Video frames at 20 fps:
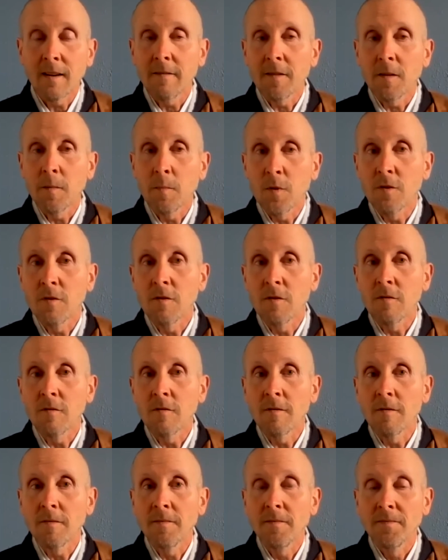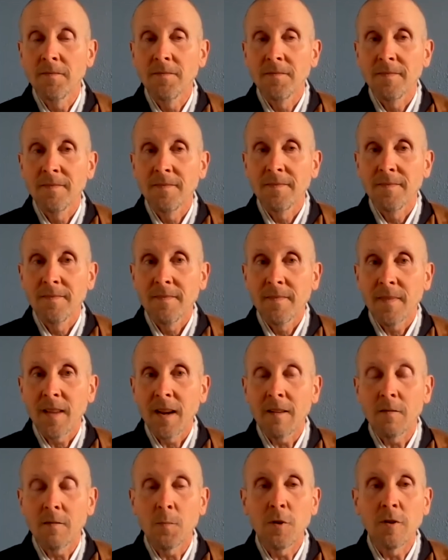of the moon
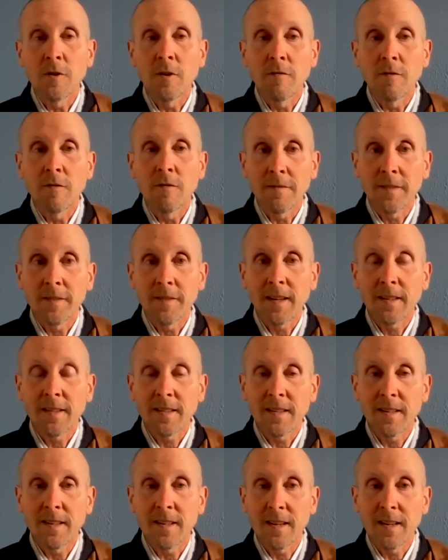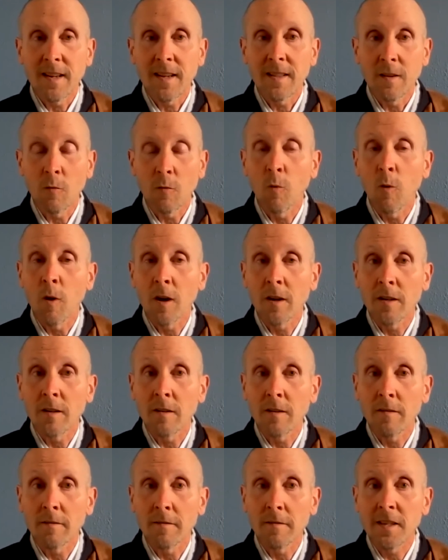of Buddha reflected in the
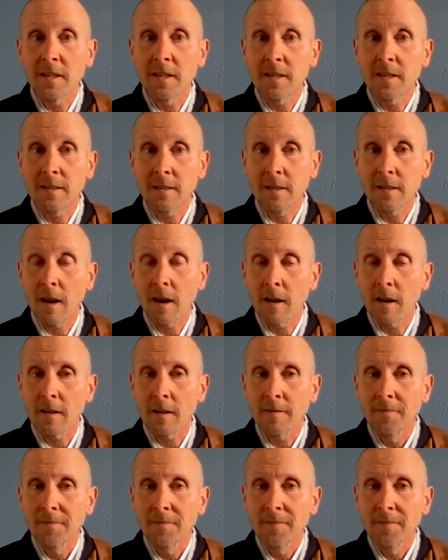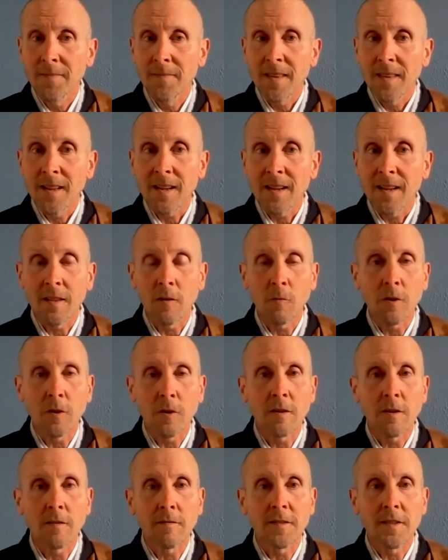water of this thought, in the
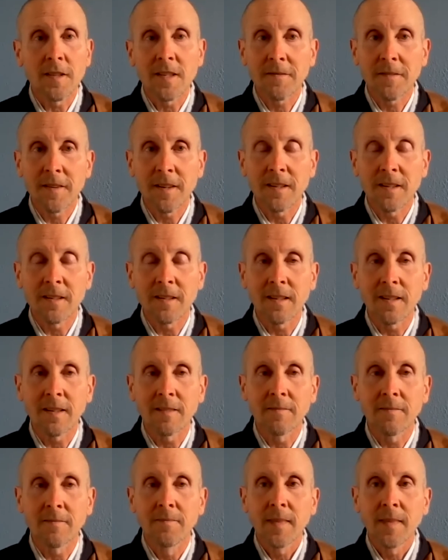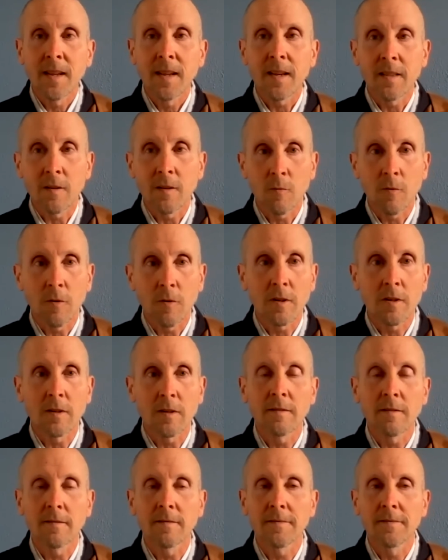water of this feeling, in the
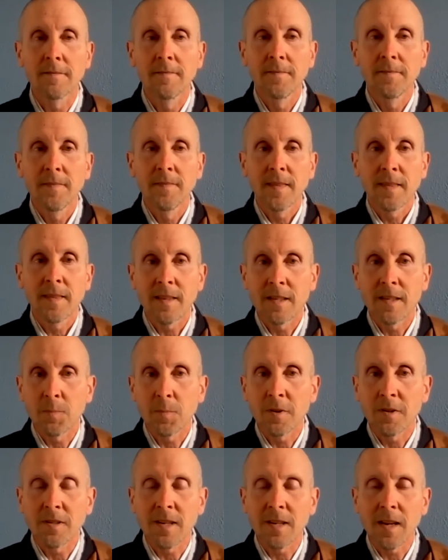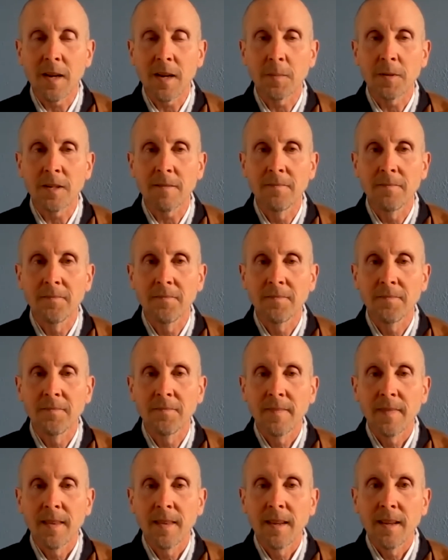water of this perception.
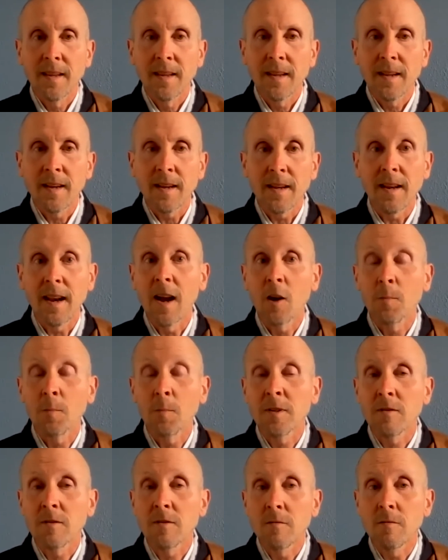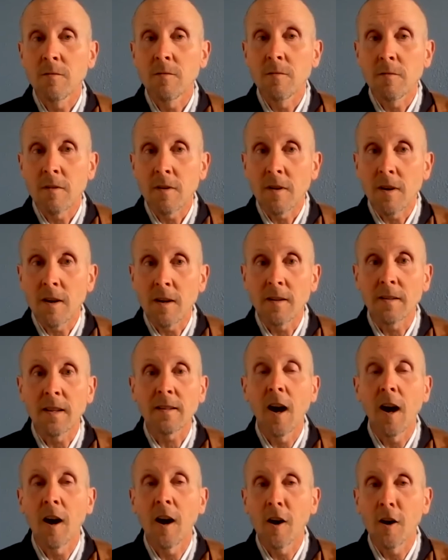It helps to
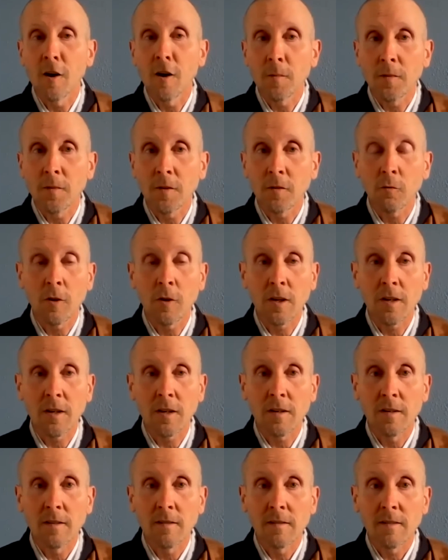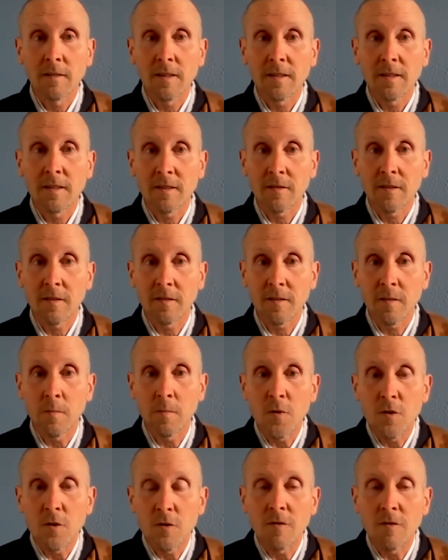like calm the water so that
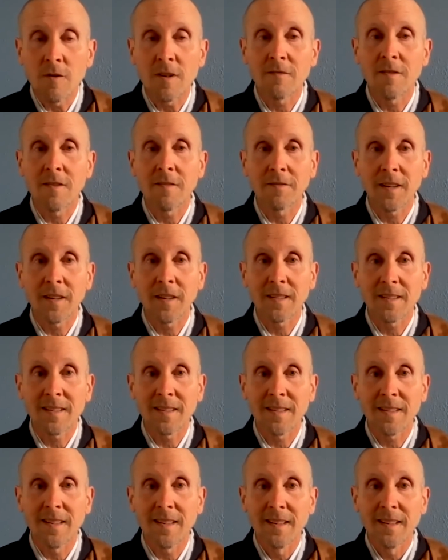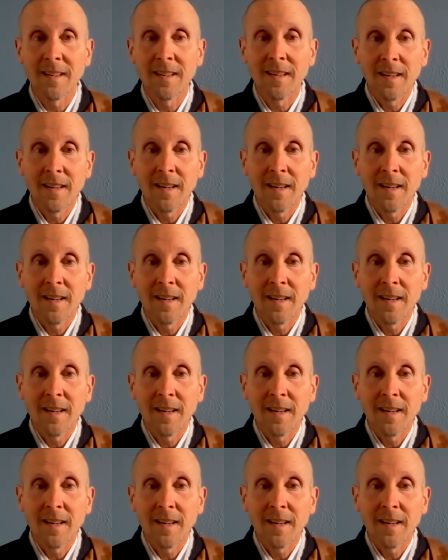the moon is reflected